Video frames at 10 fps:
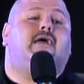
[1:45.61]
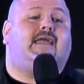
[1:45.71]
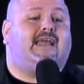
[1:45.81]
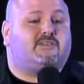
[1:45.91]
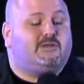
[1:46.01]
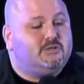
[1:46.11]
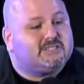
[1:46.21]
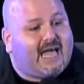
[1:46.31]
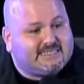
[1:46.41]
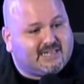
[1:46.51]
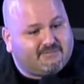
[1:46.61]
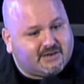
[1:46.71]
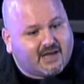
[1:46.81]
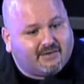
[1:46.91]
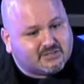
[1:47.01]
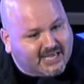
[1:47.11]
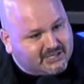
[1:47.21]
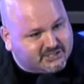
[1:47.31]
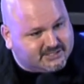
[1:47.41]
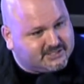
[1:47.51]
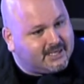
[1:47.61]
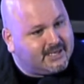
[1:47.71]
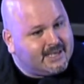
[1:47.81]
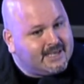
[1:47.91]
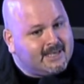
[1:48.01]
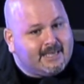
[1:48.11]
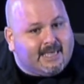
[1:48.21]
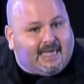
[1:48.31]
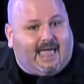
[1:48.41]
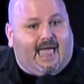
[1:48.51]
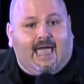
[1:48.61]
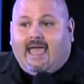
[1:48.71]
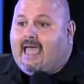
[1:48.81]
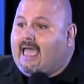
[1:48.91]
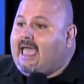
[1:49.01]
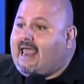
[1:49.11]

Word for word: and that's when you slide stuff into conversations. and